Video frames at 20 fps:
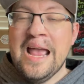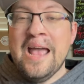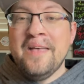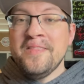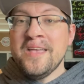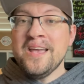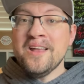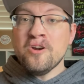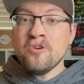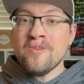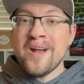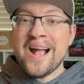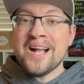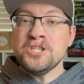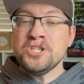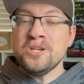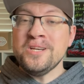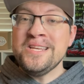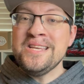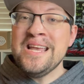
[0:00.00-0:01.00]
And the
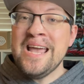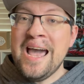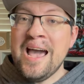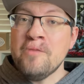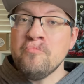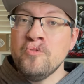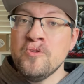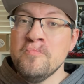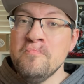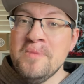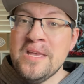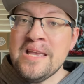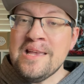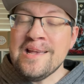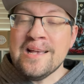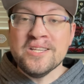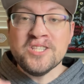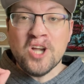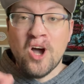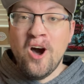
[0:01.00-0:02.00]
interaction he had with me
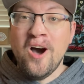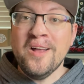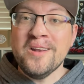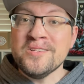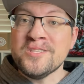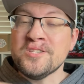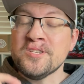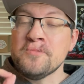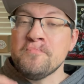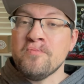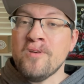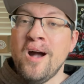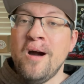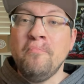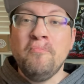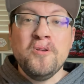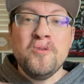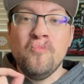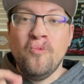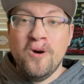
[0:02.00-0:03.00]
is honestly
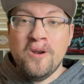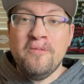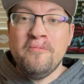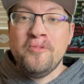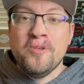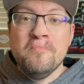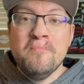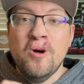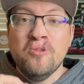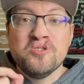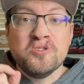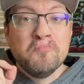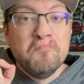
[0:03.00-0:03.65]
probably one of the most